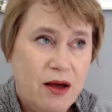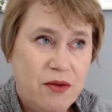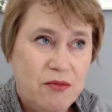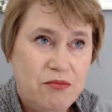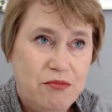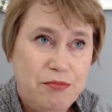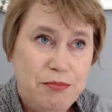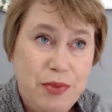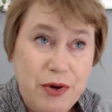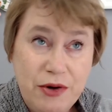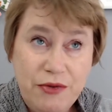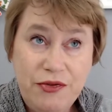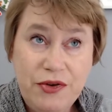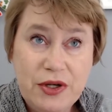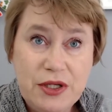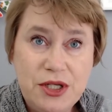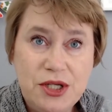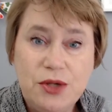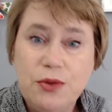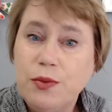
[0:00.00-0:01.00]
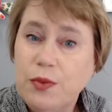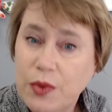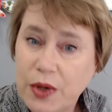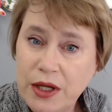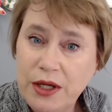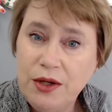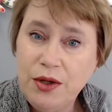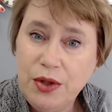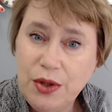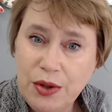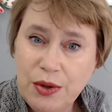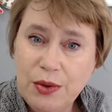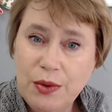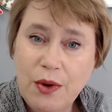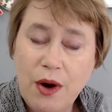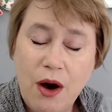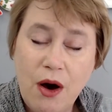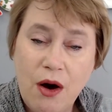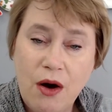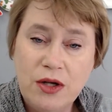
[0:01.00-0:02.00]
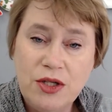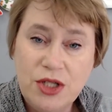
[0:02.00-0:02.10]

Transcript: perfect when you are